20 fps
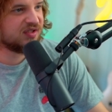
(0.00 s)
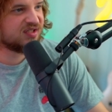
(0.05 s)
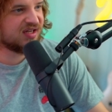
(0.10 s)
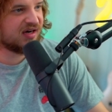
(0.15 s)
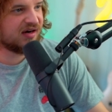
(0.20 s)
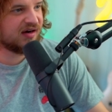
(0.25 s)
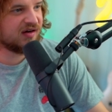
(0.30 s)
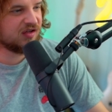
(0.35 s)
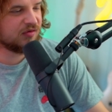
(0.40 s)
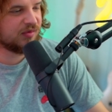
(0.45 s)

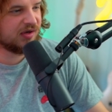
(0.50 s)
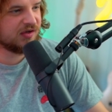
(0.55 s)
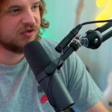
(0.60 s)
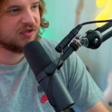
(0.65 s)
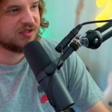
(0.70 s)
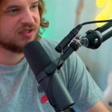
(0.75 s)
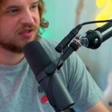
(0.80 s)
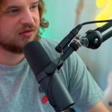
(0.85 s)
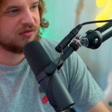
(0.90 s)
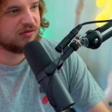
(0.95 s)
started
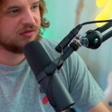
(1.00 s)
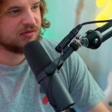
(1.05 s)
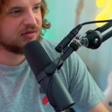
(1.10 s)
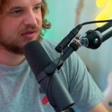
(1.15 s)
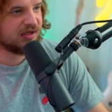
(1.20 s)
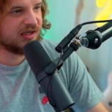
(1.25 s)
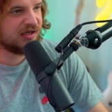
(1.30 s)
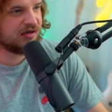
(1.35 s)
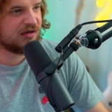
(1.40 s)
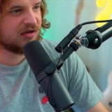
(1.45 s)
elementary school
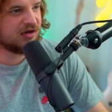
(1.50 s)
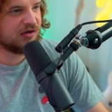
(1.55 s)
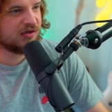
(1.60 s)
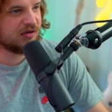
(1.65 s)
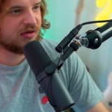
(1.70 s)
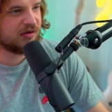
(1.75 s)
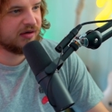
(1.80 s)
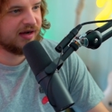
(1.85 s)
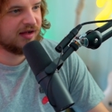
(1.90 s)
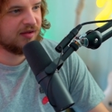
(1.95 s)
and
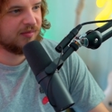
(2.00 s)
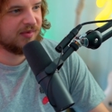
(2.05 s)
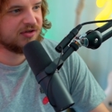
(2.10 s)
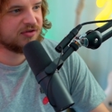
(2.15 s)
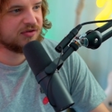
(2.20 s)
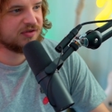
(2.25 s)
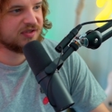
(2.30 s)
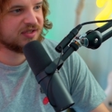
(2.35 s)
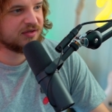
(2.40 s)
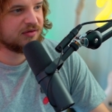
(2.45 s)
Condor
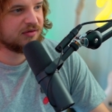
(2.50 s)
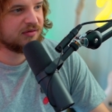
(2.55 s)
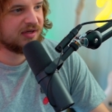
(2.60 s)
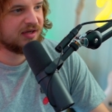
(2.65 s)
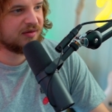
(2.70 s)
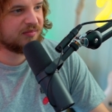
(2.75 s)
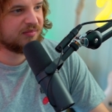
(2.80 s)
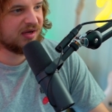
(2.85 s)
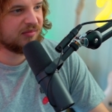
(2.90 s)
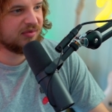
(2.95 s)
Elementary School
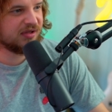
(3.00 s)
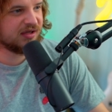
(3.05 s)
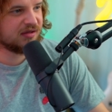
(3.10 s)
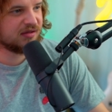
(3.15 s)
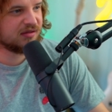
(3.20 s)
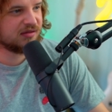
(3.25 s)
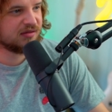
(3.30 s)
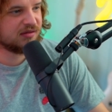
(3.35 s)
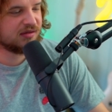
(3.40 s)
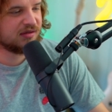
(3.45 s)
at public
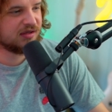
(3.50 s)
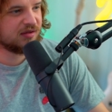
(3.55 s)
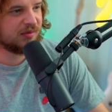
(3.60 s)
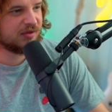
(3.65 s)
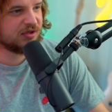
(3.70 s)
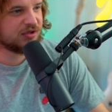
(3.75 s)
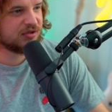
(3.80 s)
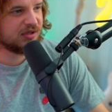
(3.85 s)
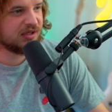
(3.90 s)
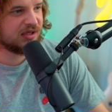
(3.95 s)

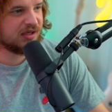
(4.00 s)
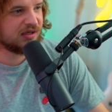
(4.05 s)
Elementary,